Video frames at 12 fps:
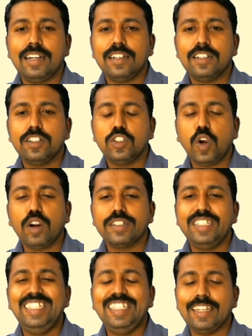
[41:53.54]

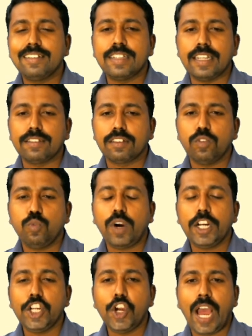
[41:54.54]
not justice.
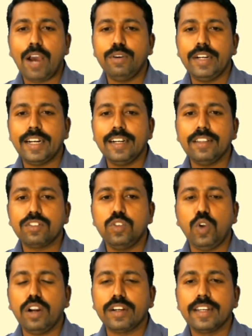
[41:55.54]
What you have done is
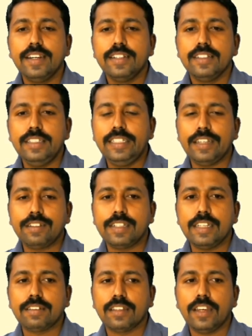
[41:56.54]
not
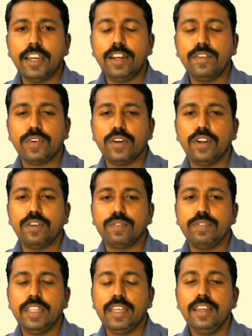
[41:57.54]
justice in front
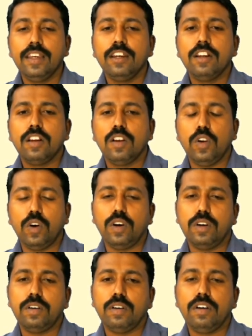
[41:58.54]
of the
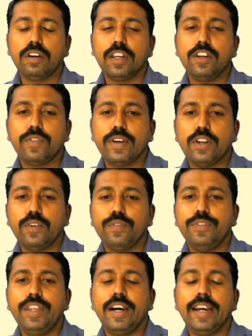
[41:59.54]
law or in front
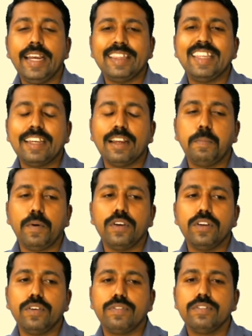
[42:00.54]
of the ethical
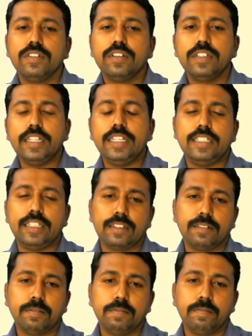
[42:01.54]
point of teaching.
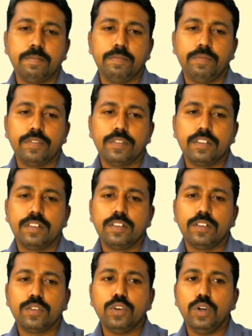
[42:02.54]

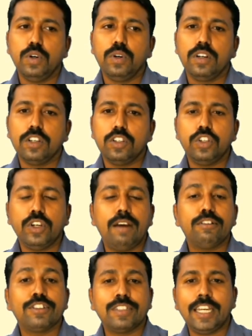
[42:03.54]
So you
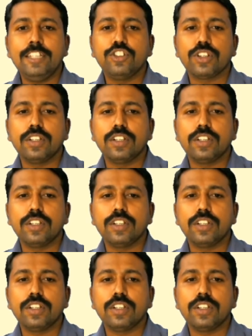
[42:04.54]
have to change your